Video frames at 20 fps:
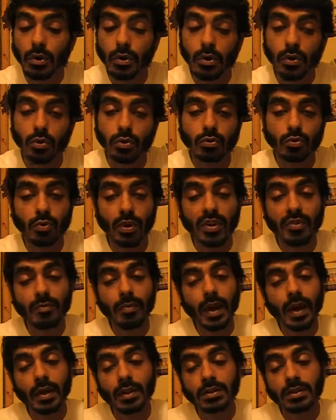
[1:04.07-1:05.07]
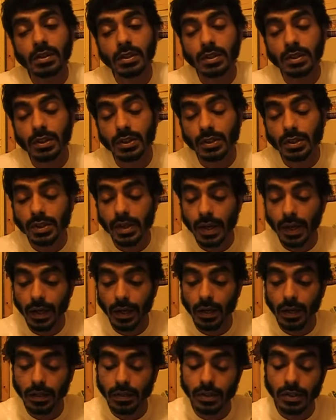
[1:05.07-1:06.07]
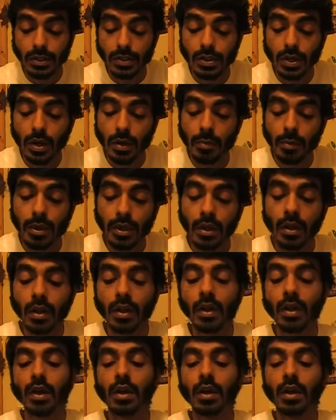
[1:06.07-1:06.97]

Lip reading: We're going to use wave patterns to determine,